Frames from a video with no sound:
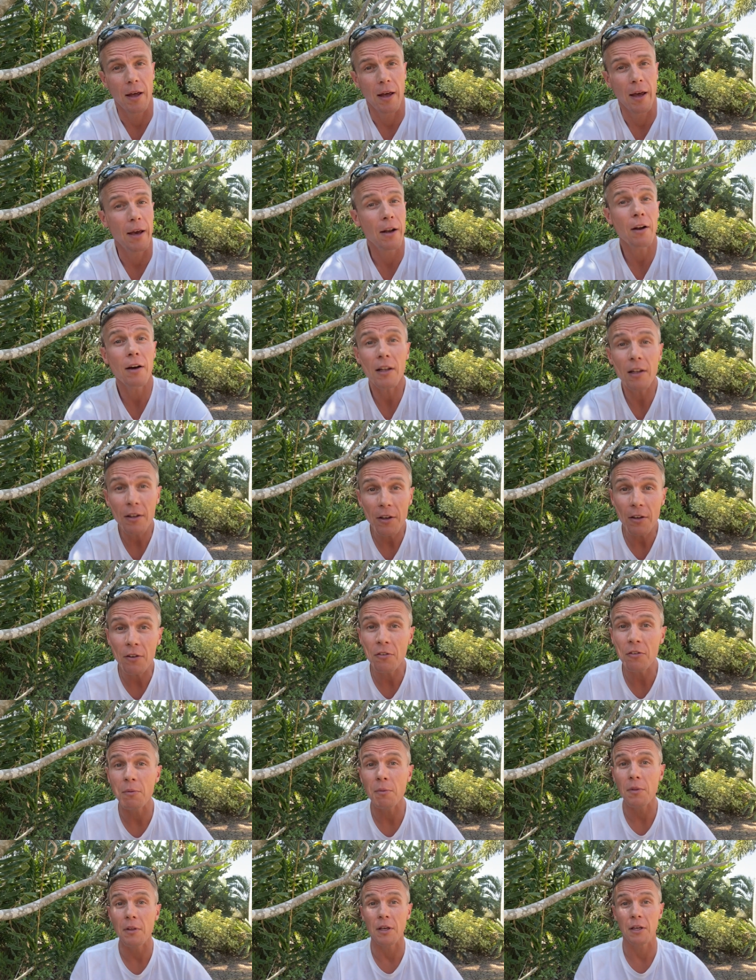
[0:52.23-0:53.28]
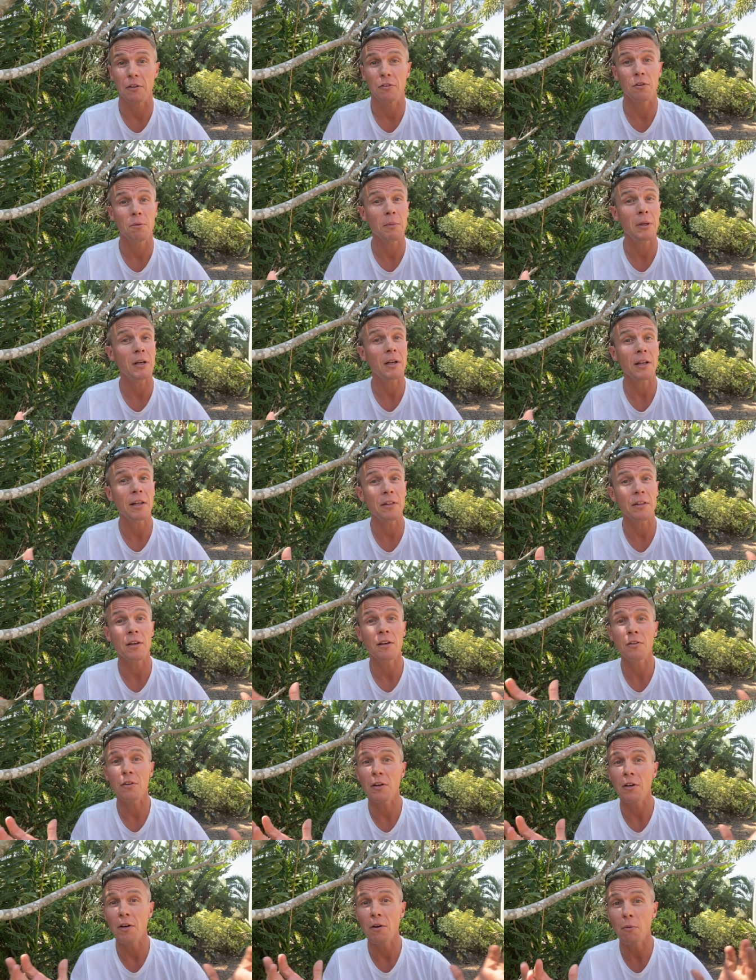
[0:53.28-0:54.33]
Uh, and I learned some things, admittedly,
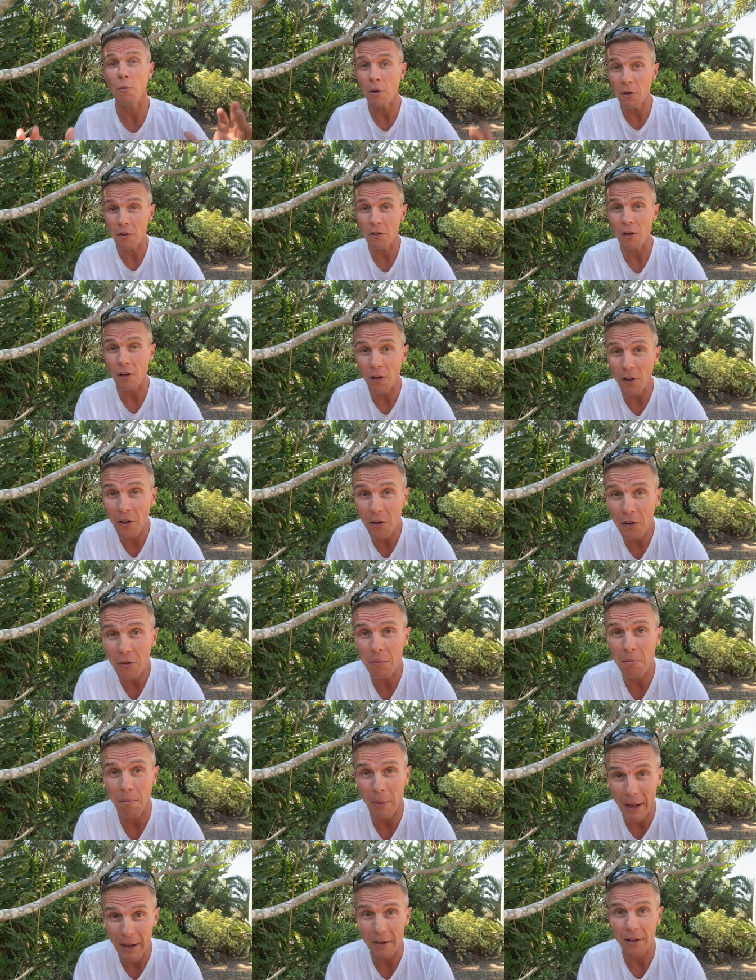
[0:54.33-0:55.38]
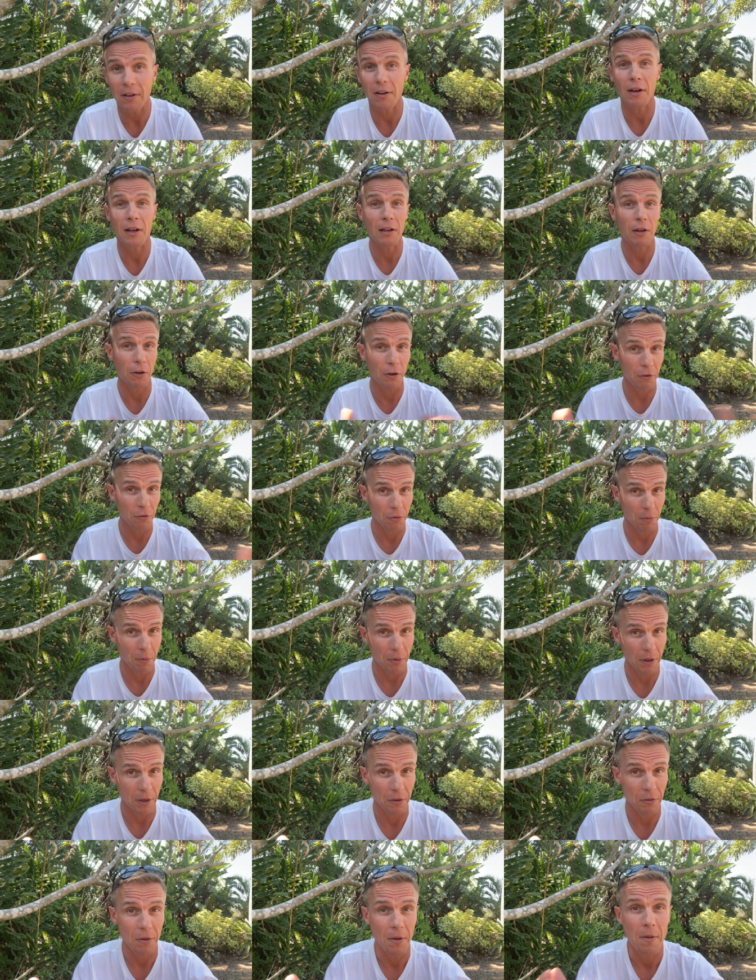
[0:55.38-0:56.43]
things I didn't want to learn, but I learned some
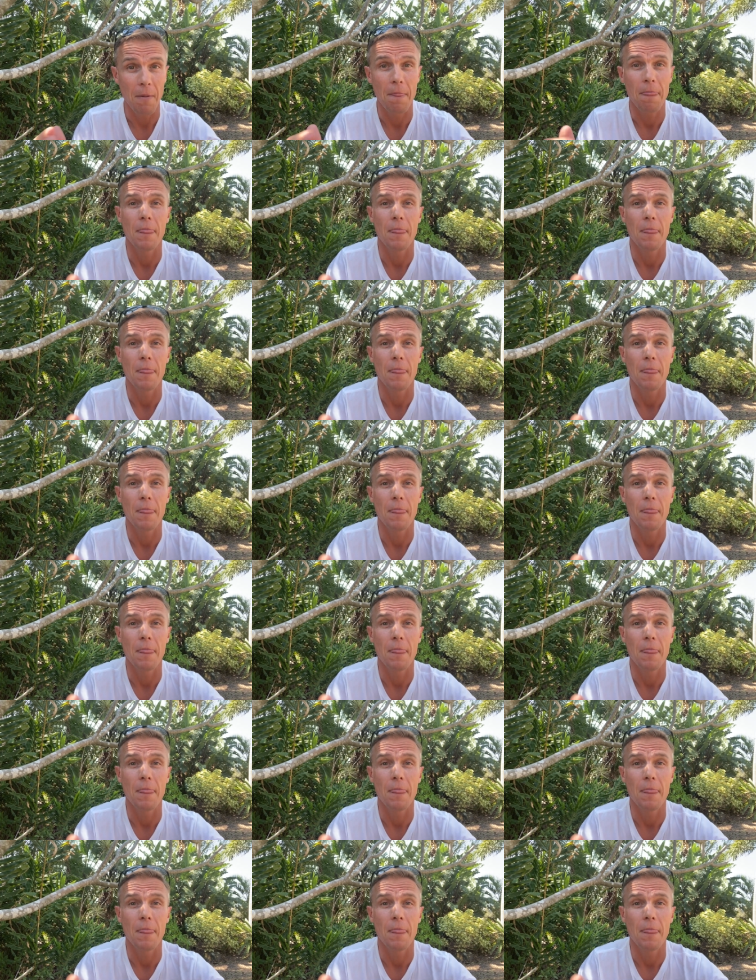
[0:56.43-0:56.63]
things.